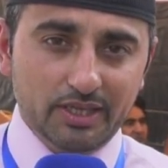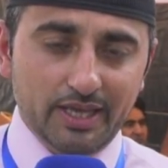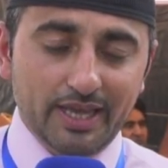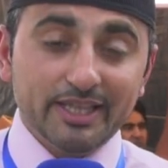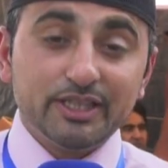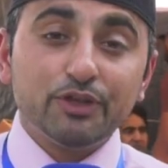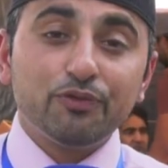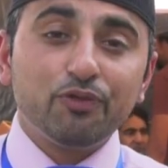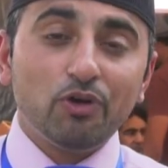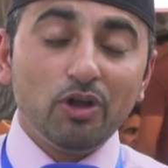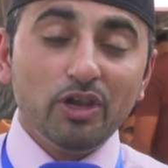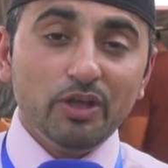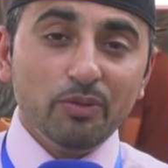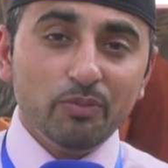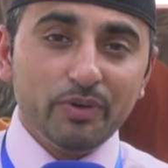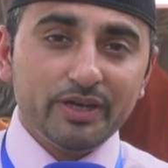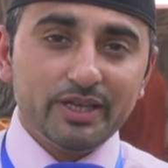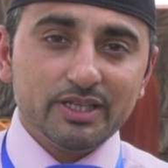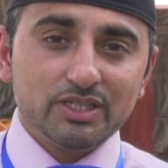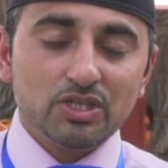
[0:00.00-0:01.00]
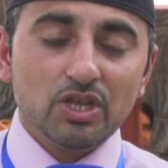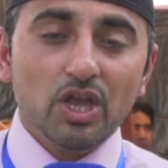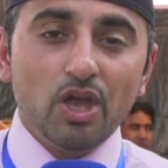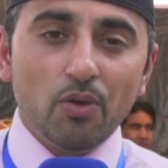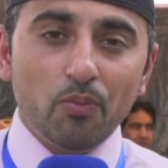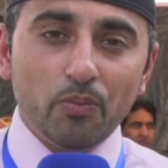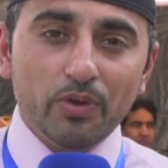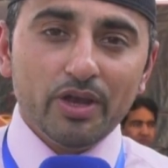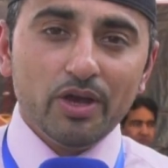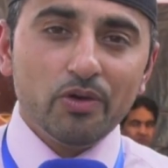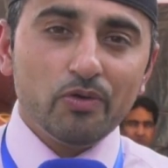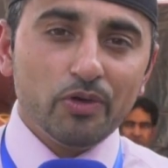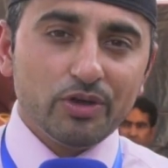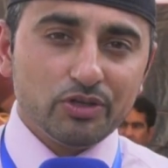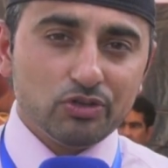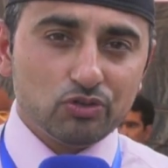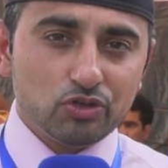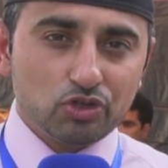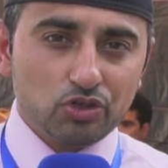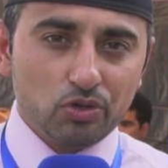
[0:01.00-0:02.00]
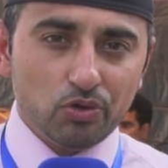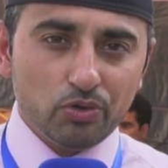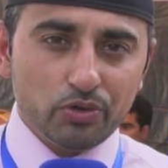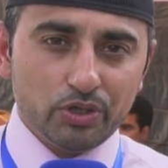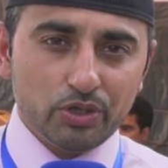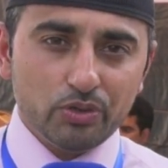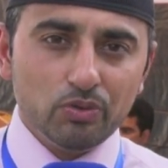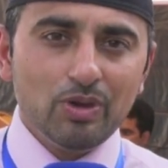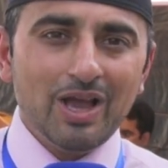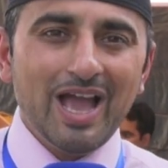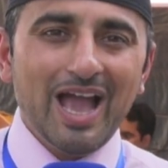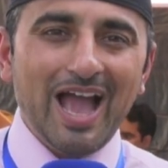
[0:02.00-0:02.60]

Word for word: In the following minutes, we are going to show you